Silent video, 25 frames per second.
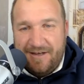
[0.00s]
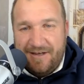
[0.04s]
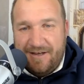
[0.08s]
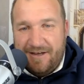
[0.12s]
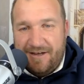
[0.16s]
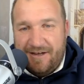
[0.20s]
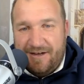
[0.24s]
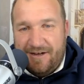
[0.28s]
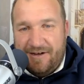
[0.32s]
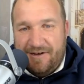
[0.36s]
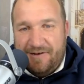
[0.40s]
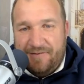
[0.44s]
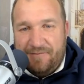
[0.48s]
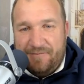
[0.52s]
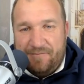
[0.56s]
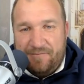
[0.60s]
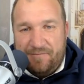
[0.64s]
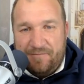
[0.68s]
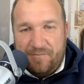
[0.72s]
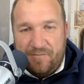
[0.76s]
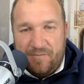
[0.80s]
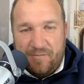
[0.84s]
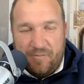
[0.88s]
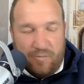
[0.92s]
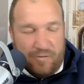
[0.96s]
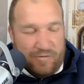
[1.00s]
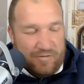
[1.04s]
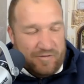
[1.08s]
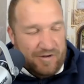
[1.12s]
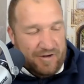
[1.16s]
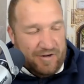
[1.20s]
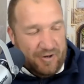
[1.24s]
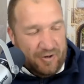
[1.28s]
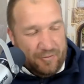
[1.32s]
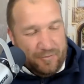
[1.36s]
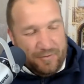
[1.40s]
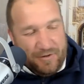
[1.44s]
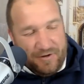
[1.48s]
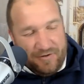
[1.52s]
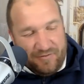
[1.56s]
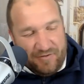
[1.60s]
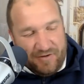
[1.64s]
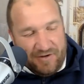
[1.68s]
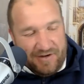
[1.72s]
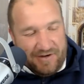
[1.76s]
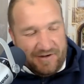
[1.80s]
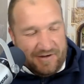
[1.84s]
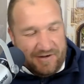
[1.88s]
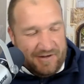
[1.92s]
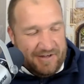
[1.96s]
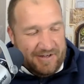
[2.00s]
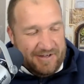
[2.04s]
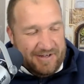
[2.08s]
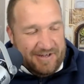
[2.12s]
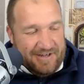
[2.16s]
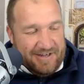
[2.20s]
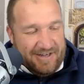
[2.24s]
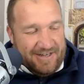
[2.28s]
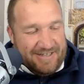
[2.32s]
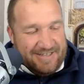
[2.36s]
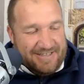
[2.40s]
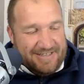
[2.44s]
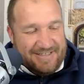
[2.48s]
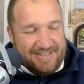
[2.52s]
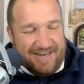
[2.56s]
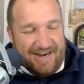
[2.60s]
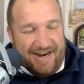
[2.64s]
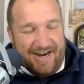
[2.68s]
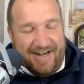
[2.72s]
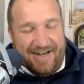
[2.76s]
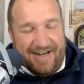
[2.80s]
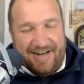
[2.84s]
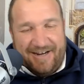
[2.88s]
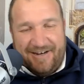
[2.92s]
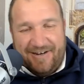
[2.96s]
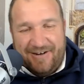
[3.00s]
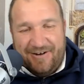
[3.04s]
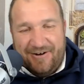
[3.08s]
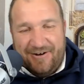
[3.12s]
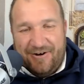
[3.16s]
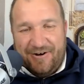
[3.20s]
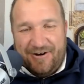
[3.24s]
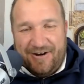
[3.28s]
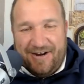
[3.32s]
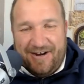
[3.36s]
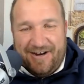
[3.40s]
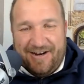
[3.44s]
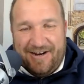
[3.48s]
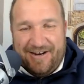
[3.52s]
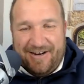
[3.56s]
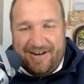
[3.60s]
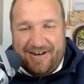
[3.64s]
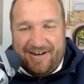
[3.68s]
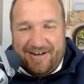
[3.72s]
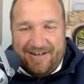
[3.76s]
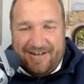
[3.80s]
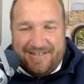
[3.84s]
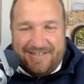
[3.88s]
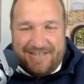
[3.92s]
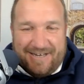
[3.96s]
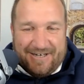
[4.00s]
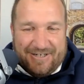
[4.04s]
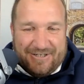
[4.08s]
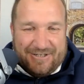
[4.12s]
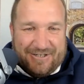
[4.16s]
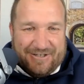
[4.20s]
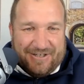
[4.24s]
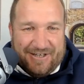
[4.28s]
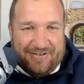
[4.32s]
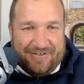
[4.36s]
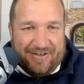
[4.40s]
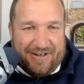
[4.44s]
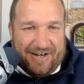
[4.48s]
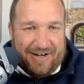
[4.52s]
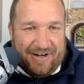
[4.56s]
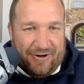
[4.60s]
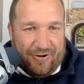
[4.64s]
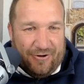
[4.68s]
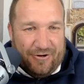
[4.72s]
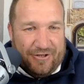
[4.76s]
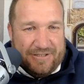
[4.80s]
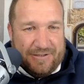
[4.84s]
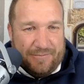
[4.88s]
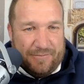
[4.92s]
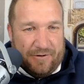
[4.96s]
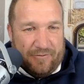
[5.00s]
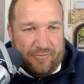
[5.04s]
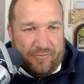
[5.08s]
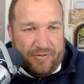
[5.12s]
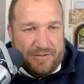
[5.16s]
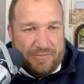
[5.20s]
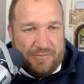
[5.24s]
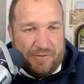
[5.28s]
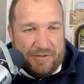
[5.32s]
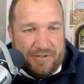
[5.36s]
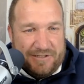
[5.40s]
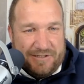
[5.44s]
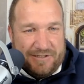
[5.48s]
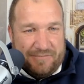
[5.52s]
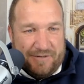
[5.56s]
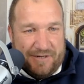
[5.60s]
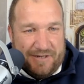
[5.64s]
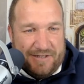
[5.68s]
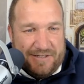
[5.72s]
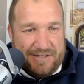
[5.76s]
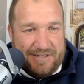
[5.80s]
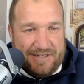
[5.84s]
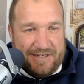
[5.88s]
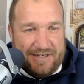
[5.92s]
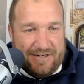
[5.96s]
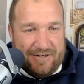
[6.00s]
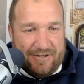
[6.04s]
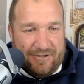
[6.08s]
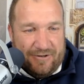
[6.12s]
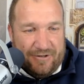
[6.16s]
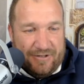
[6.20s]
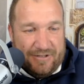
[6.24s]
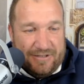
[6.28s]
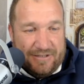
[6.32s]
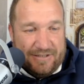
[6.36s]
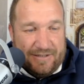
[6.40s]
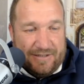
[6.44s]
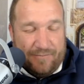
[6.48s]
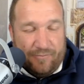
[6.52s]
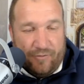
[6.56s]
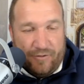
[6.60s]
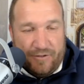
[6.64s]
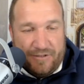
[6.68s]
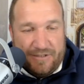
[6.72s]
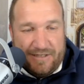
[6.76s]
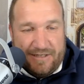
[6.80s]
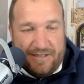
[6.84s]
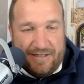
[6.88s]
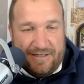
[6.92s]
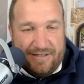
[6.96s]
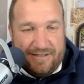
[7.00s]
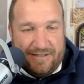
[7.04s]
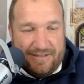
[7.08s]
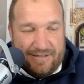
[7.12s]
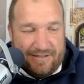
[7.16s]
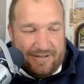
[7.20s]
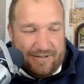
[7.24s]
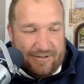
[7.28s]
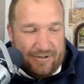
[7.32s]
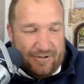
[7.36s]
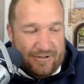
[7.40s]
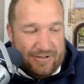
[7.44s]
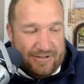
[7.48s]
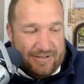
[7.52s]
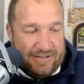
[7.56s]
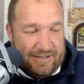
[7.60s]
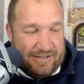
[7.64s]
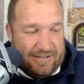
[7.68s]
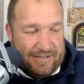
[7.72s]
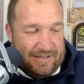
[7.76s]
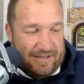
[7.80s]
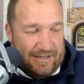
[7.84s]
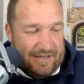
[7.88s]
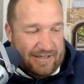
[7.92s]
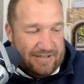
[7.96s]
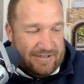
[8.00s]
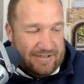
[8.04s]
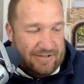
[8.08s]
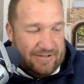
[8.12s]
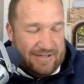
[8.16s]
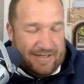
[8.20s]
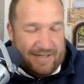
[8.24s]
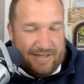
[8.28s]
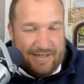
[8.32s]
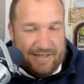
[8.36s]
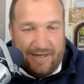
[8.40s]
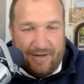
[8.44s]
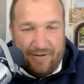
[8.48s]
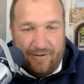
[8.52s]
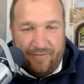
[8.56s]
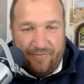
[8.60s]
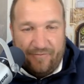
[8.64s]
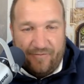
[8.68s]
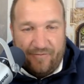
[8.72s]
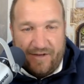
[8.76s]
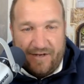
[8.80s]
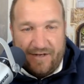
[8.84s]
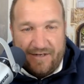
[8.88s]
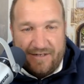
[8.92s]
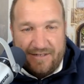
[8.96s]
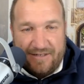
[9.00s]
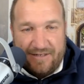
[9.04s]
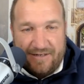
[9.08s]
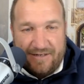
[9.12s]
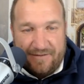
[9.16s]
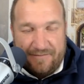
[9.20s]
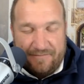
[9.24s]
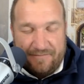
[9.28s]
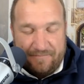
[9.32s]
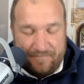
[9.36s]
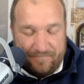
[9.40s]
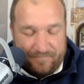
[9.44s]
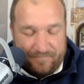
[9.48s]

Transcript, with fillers: um, with a little bit of a a side and you know a, an intention there that he learns a bit of responsibility and learns some routines and learns that he has to take care of things and